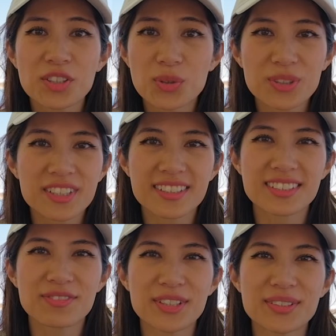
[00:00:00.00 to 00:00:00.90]

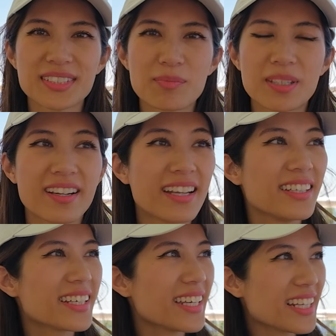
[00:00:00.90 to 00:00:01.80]
gorgeous views up here, and
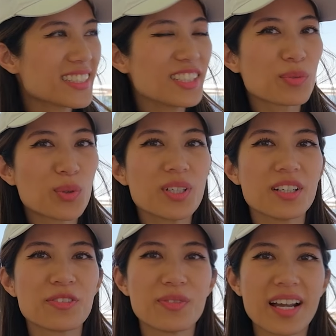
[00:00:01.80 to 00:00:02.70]
you can actually walk
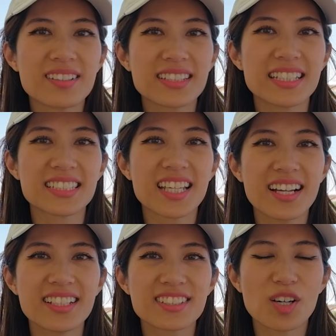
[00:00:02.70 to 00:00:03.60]
around the
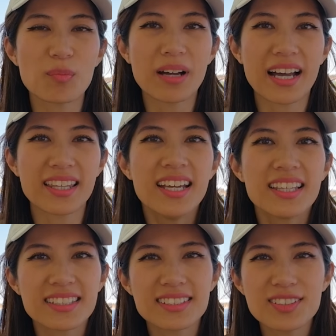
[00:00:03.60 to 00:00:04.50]
entire top part.
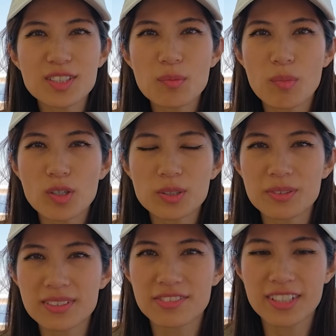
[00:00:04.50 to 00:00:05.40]
There's also
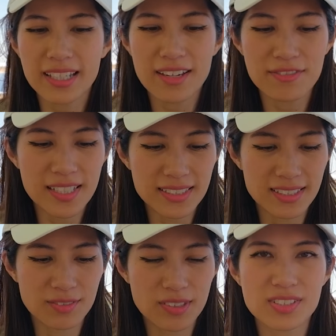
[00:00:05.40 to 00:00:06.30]
multiple different cafes,
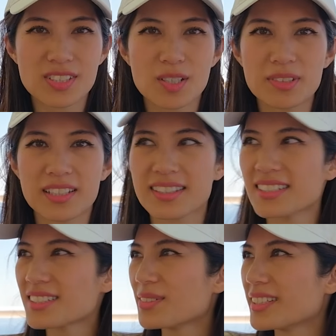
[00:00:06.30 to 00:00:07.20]
so we've stopped at
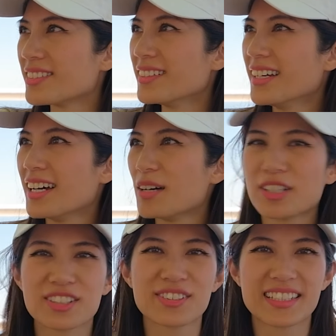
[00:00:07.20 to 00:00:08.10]
this one, I'm
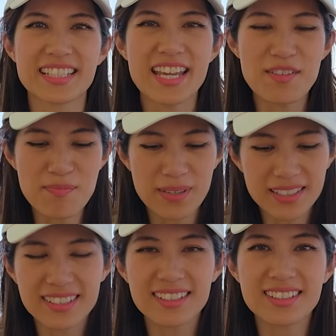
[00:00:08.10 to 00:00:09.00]
not sure the name,
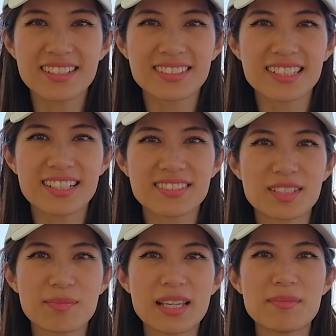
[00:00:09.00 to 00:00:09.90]
but got ourselves
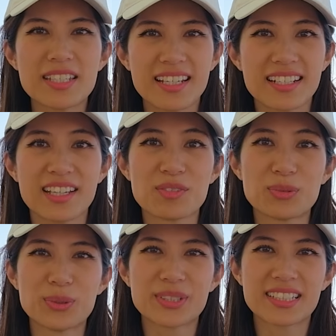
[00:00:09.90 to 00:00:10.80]
some lemonade and
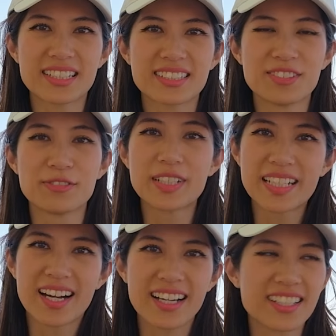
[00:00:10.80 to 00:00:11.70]
water to
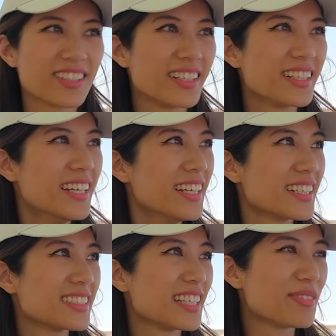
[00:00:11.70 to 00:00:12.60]
rehydrate.
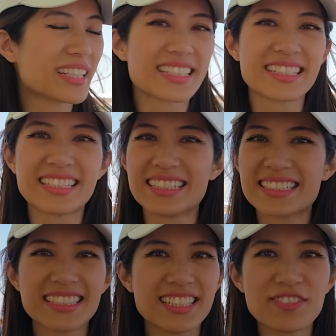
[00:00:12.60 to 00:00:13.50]
Because oh my goodness,
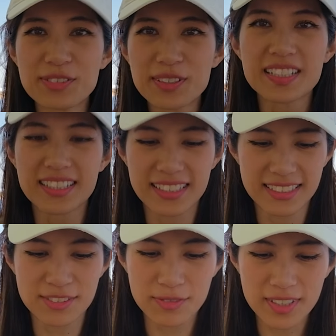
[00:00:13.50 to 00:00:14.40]
it really
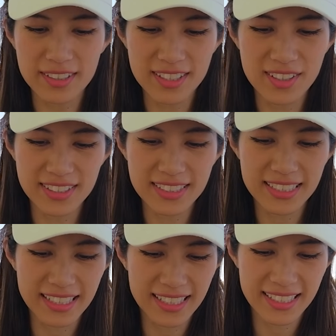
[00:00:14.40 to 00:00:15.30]
is very hot
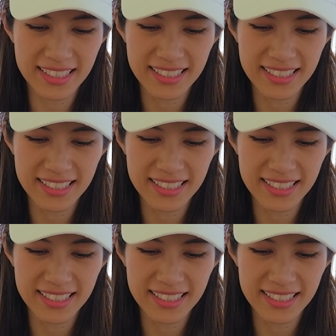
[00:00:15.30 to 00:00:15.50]
today.